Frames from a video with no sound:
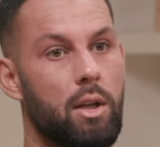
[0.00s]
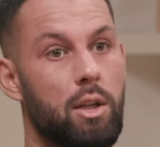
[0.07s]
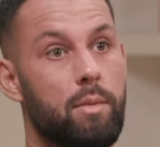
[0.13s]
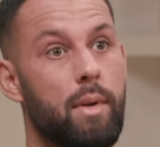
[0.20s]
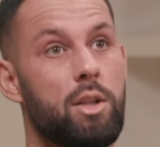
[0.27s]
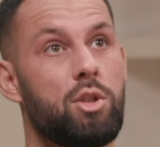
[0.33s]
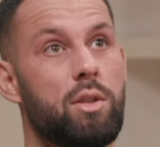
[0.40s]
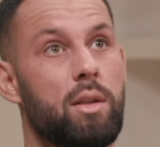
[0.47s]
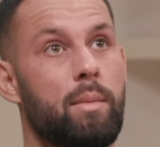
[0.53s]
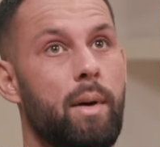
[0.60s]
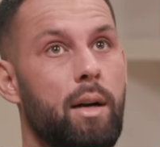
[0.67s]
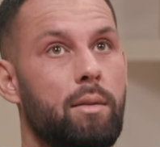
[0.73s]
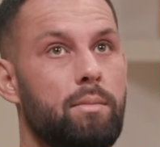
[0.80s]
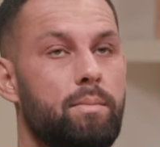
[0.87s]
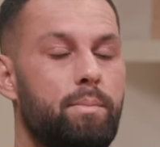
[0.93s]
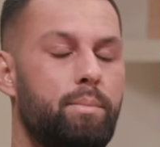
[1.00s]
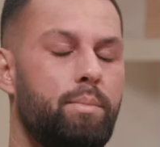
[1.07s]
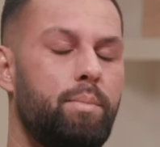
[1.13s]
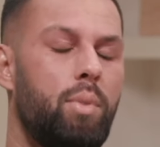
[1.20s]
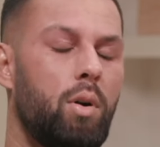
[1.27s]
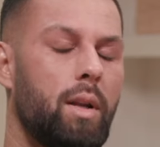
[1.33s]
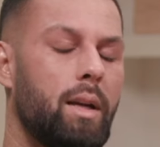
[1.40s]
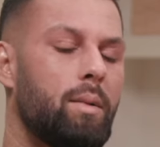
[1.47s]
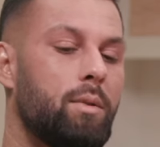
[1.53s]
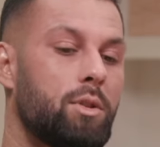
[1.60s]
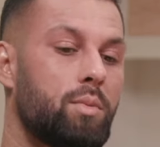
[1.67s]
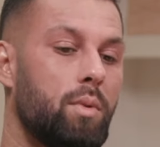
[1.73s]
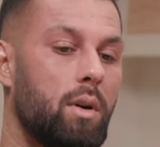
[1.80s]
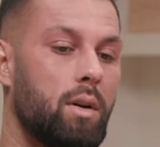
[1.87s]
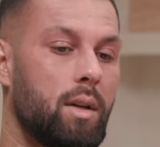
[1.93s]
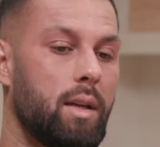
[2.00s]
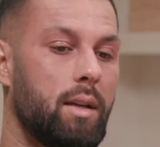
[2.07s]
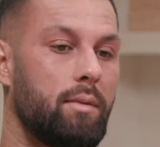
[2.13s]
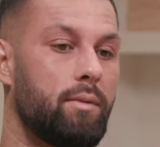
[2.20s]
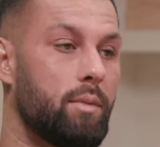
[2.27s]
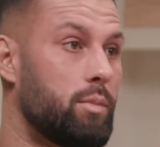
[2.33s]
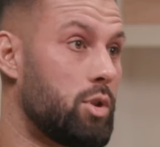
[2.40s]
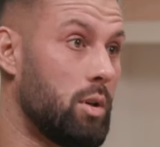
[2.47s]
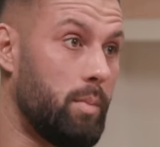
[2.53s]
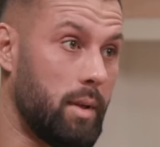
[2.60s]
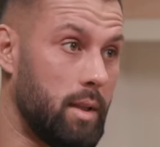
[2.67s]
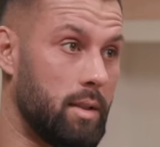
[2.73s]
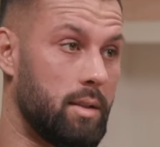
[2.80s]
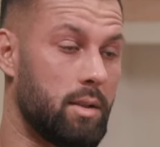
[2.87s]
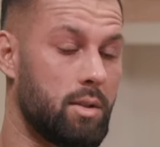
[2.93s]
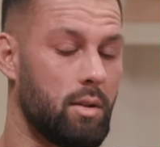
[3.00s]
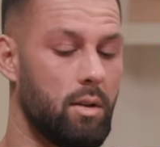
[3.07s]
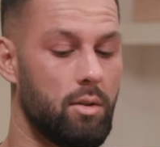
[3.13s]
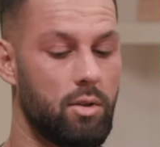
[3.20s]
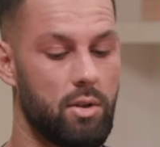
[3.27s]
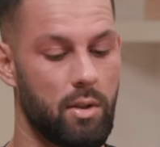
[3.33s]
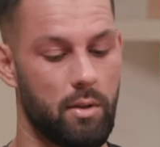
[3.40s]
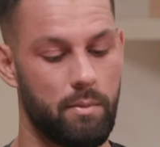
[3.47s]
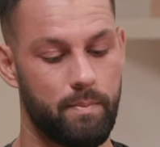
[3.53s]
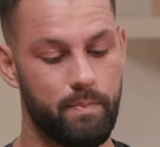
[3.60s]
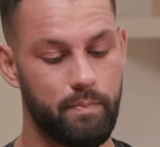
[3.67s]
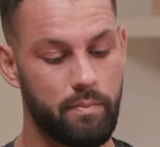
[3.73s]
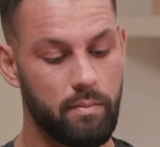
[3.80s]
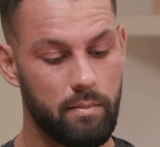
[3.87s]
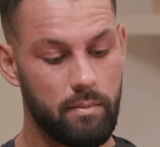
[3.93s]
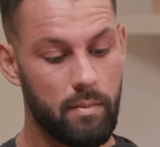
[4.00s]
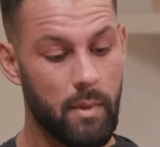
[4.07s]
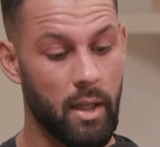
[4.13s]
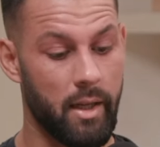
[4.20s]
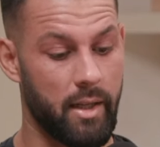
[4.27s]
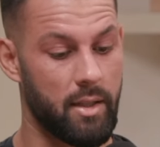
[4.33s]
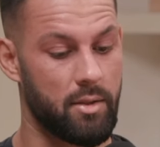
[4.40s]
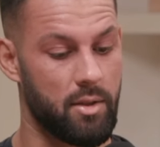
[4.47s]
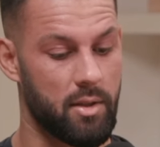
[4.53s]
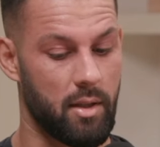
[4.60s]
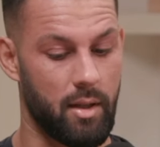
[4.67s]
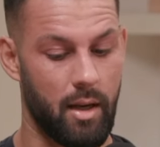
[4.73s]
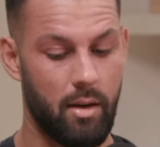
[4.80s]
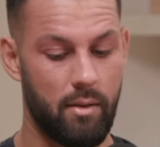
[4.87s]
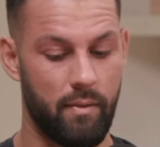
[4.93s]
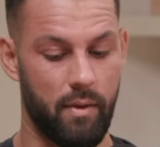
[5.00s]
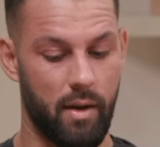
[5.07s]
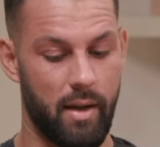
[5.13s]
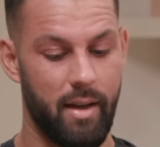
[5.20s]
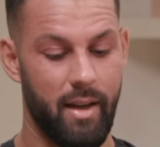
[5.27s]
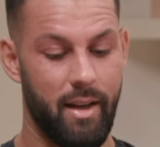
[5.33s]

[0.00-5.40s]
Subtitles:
You mentioned about pulling what's working from shopping into search. So again, just to clarify,